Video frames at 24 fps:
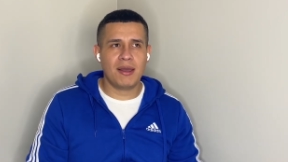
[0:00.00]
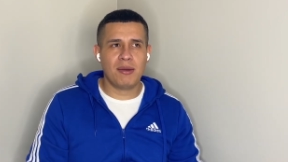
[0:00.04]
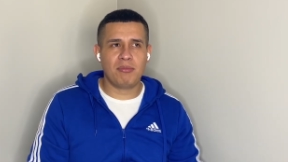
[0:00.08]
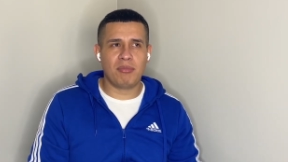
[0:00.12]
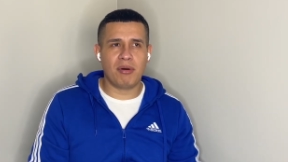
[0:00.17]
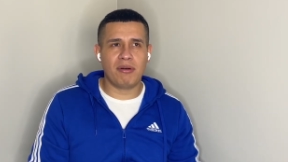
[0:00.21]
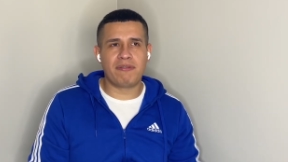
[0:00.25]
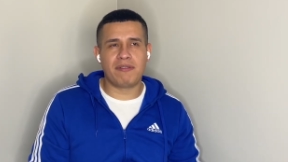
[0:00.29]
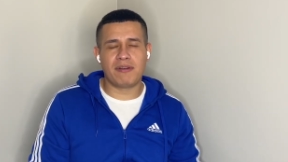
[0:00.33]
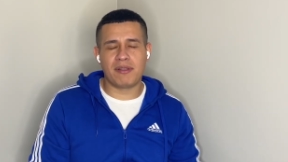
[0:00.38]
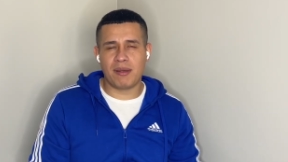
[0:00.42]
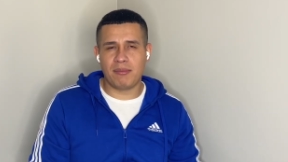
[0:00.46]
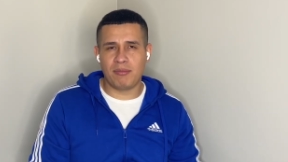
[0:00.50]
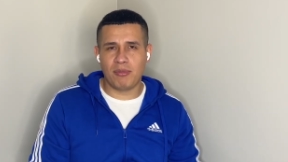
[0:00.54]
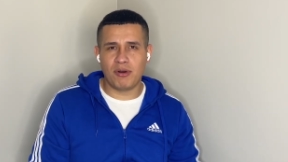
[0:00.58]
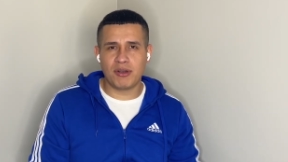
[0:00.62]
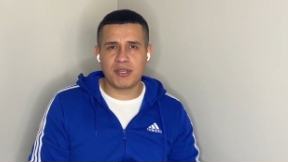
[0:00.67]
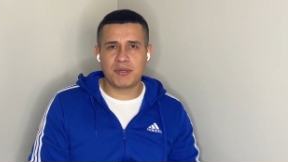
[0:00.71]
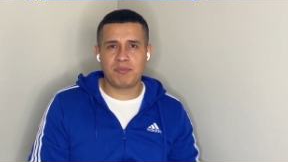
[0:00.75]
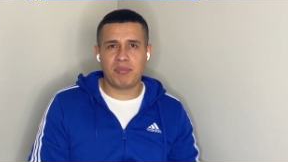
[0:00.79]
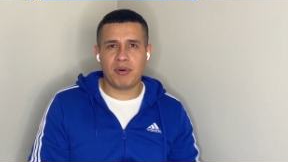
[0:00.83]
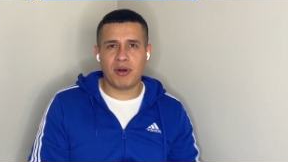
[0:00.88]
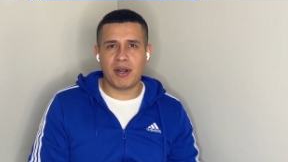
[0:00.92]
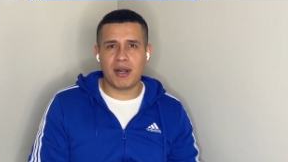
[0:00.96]
But for the
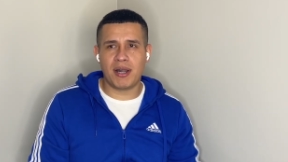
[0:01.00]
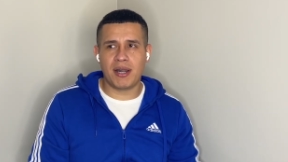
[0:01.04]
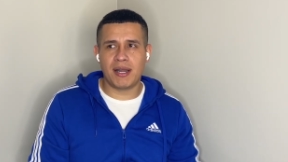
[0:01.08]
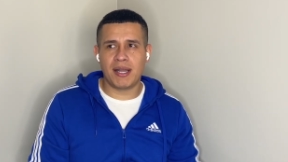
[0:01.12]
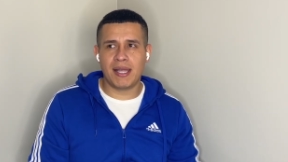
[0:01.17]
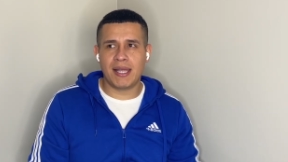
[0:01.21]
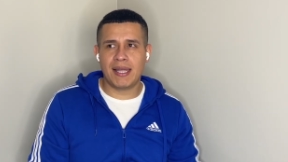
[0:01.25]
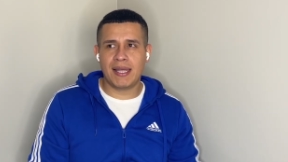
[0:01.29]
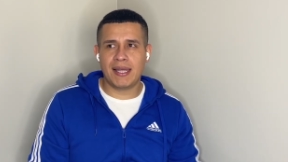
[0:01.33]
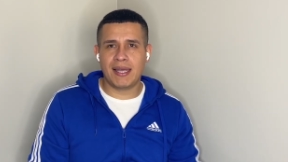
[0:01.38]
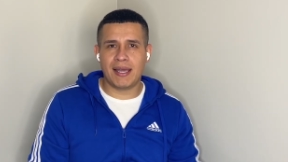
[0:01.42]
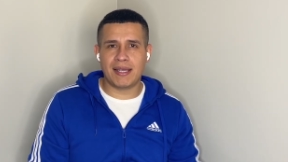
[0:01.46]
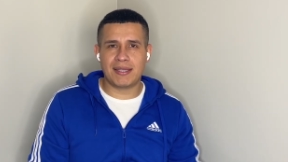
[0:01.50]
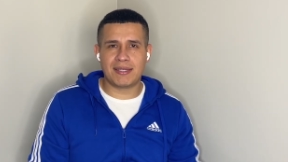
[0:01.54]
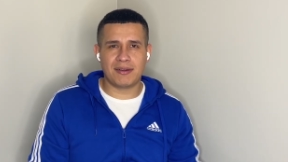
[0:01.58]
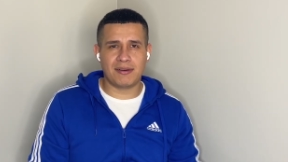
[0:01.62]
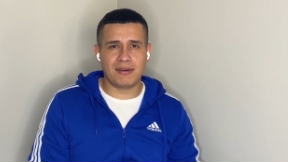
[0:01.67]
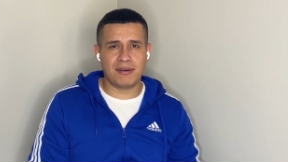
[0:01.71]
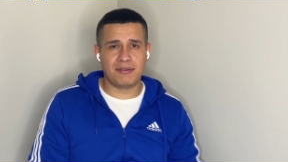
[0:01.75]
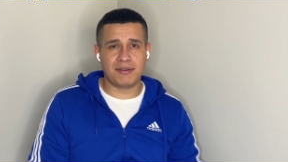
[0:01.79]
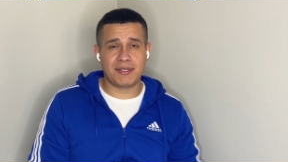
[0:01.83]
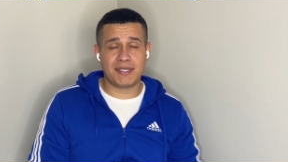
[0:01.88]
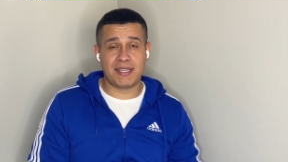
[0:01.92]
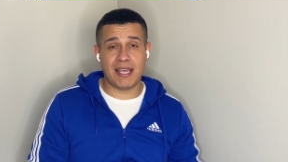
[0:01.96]
most part, it's
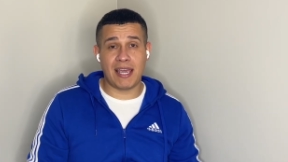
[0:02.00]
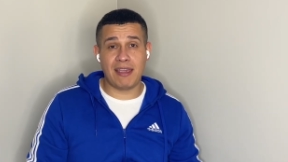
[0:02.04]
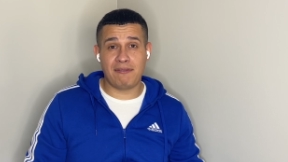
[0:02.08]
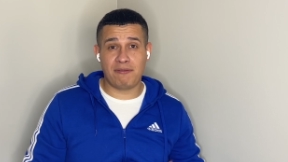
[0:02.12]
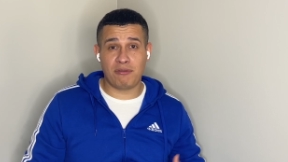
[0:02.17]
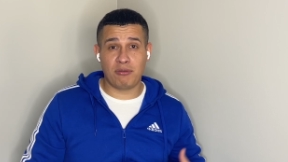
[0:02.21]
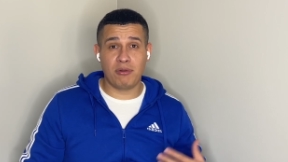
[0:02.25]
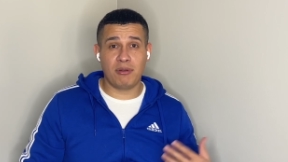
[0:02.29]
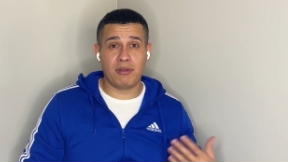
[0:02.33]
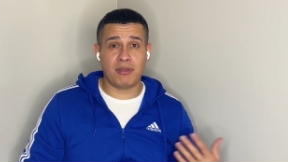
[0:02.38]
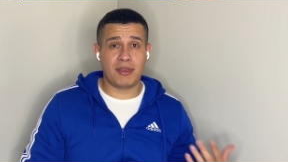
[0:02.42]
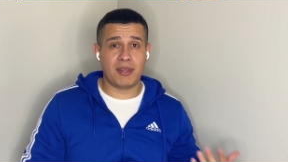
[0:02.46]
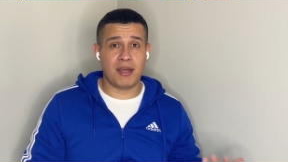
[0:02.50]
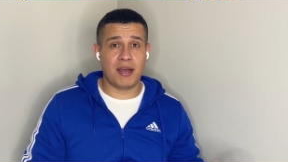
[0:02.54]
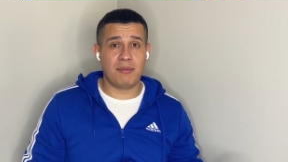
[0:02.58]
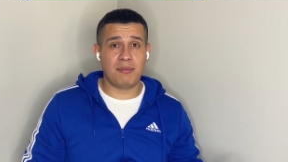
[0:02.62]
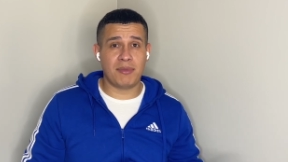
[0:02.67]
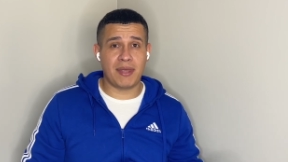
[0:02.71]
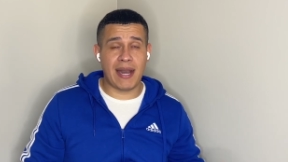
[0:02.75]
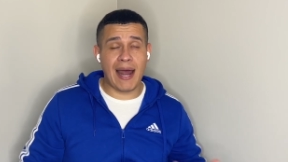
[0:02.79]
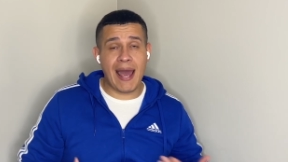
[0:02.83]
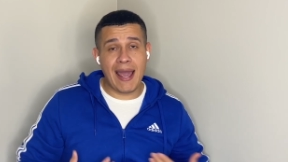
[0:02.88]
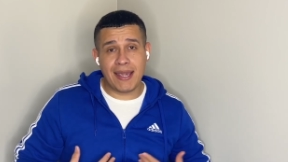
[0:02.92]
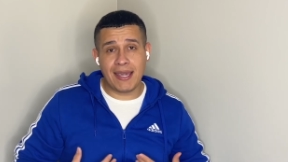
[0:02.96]
a safe rule of thumb
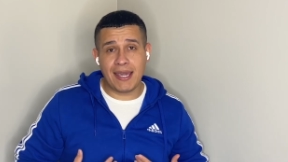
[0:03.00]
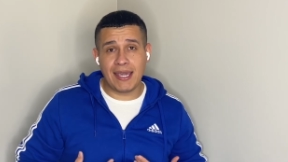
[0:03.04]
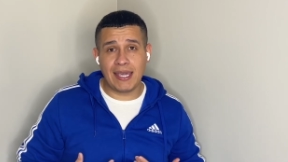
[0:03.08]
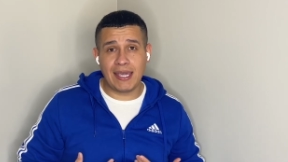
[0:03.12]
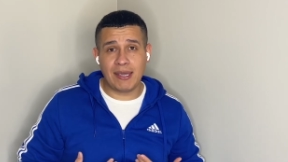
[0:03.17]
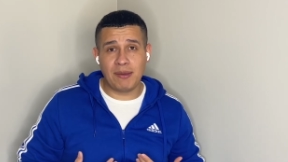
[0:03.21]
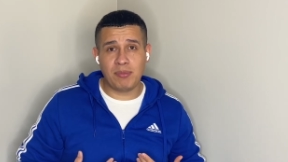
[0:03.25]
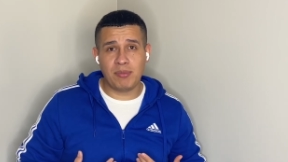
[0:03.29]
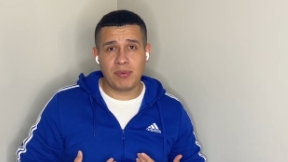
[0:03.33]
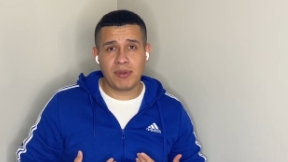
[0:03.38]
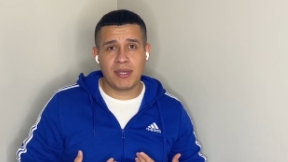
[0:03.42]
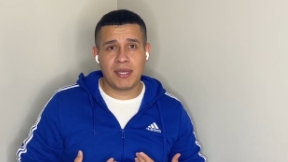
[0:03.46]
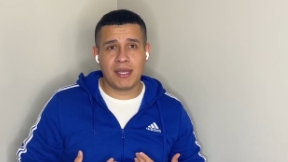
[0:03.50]
that I keep.